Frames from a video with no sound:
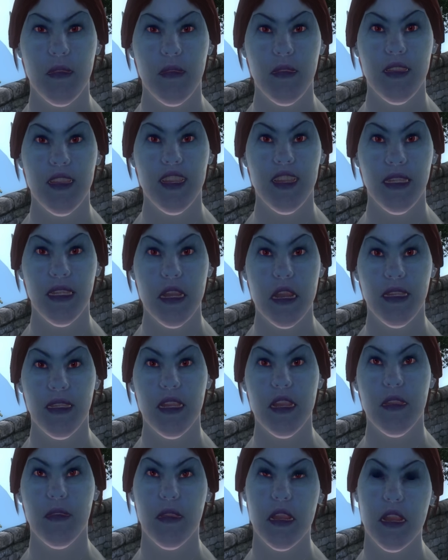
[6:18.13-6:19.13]
He said to
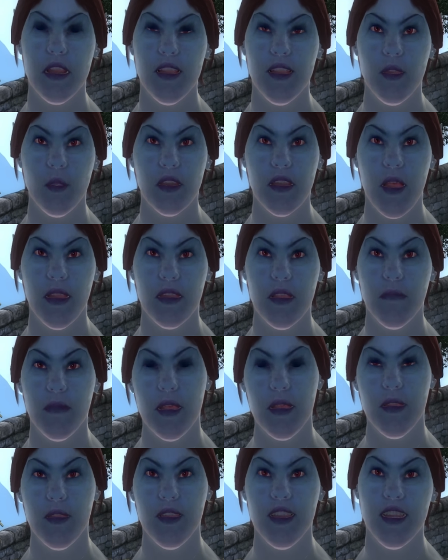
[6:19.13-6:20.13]
tell you that the
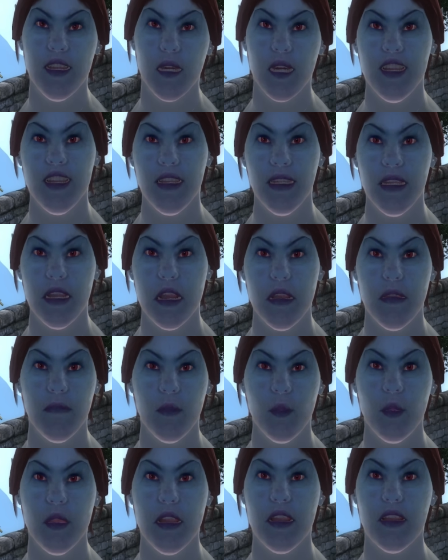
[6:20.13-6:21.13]
matter he needs help
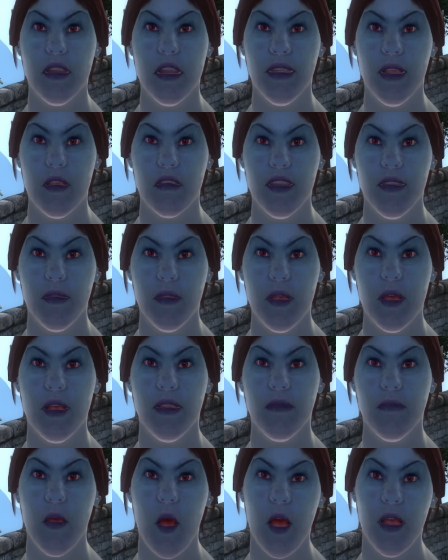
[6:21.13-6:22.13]
with is of the
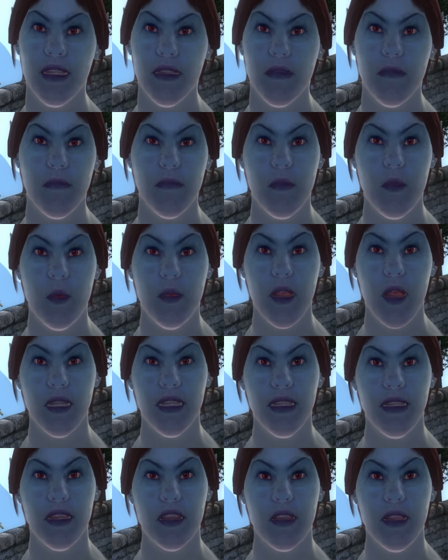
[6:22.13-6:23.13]
utmost importance
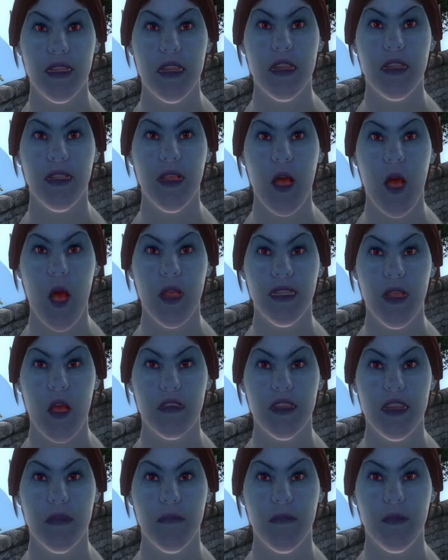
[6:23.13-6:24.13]
to the citizens of the
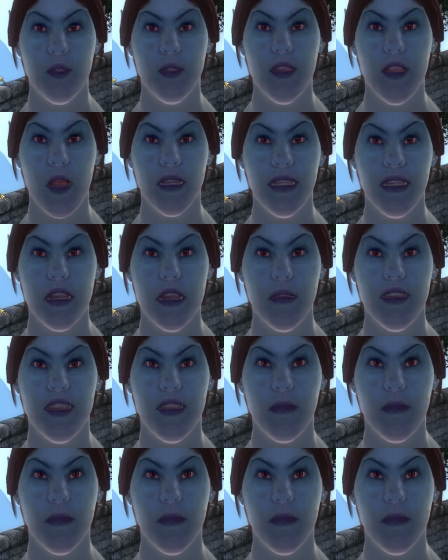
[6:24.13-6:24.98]
Imperial City.